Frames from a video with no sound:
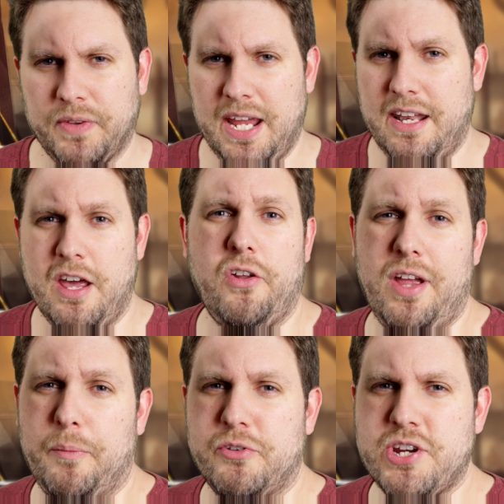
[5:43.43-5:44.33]
It not only
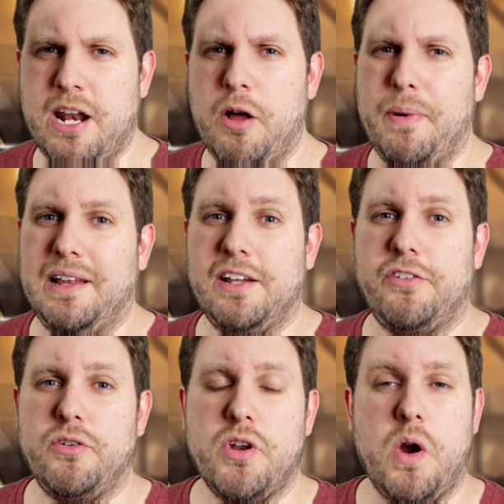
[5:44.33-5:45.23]
helps the channel, but it
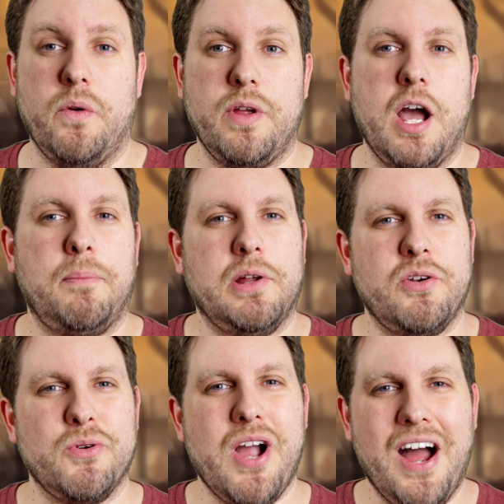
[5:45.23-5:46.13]
lets you know when we upload
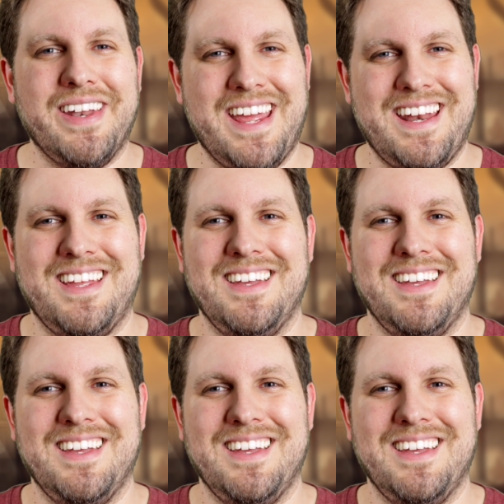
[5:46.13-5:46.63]
new content.